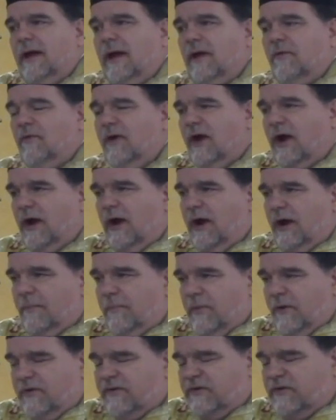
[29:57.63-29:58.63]
And we
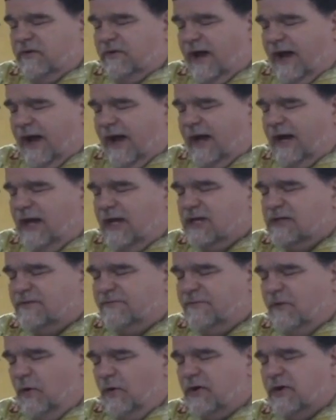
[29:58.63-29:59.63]
are, a society
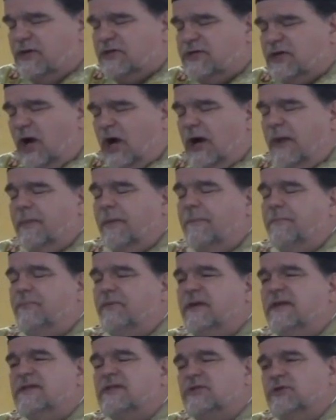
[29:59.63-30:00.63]
is focused on the
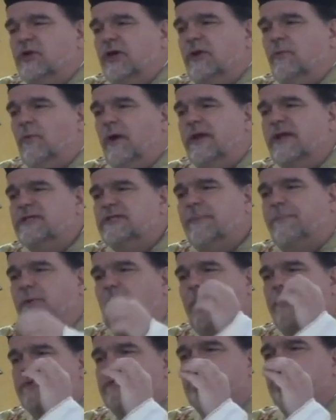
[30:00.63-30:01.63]
priesthood. What is the
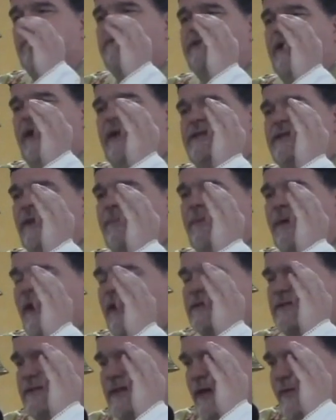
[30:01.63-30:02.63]
purpose of the Society of Saint Pius